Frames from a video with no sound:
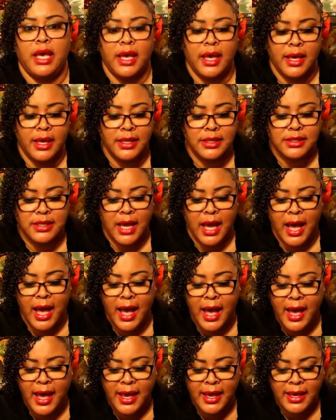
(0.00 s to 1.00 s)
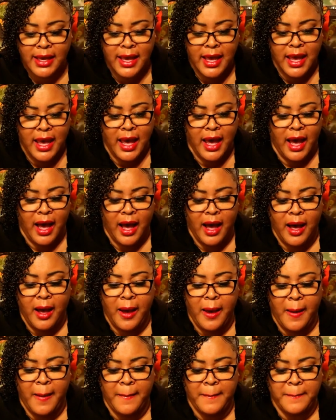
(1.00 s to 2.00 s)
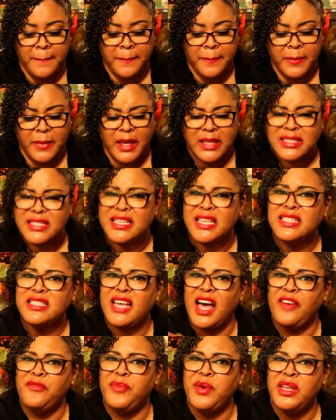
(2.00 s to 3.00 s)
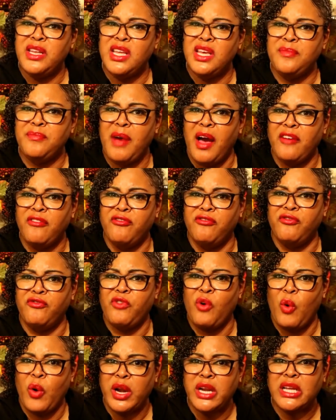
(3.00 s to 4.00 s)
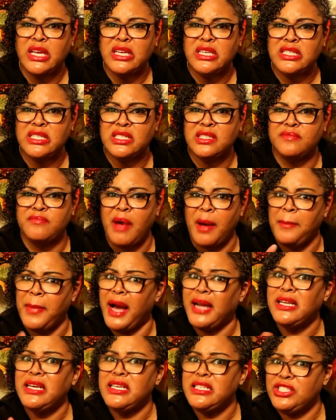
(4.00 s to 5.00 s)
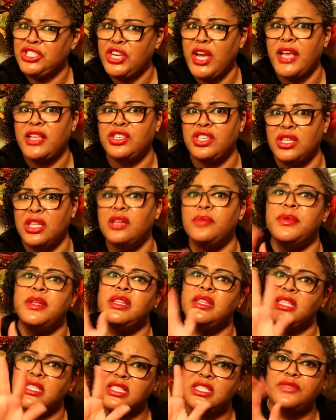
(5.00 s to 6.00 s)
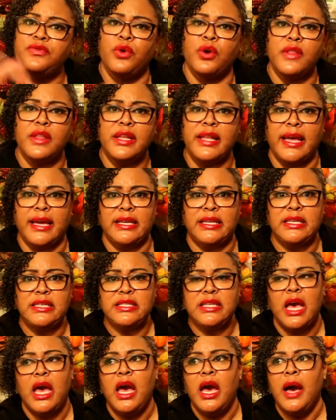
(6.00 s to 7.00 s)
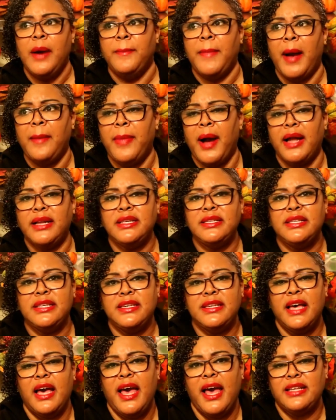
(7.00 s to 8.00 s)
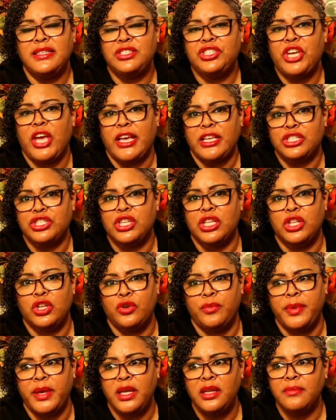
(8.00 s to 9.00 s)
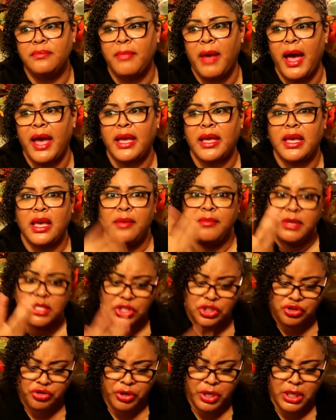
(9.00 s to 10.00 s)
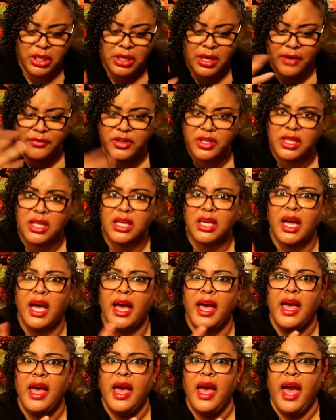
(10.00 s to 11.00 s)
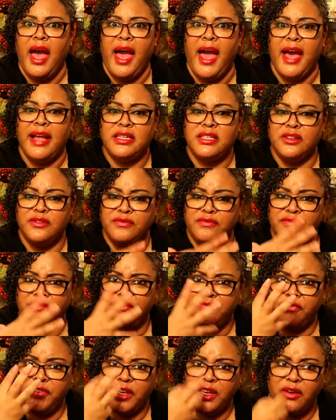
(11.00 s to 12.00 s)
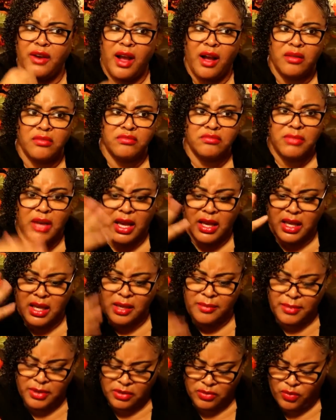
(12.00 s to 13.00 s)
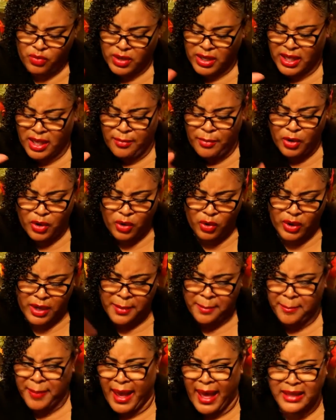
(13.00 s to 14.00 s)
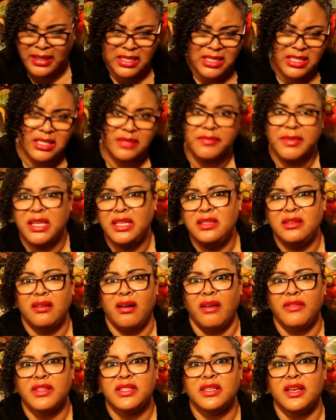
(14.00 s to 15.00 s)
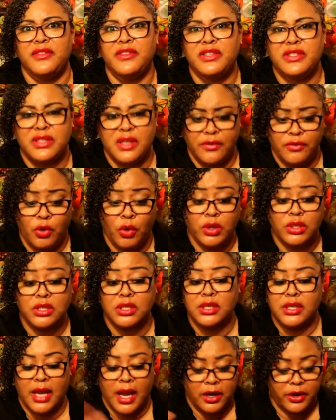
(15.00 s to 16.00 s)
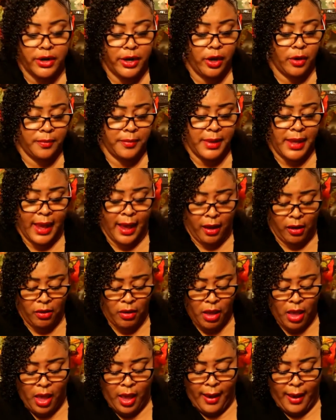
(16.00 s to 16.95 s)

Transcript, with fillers: And I, um, since I've been in my 40s, my body has changed a little bit. And this is for the ladies. My body has changed a little bit. My chemistry and everything, I had to figure out my chemical imbalancement and all this other stuff. Going to the doctor helped me out.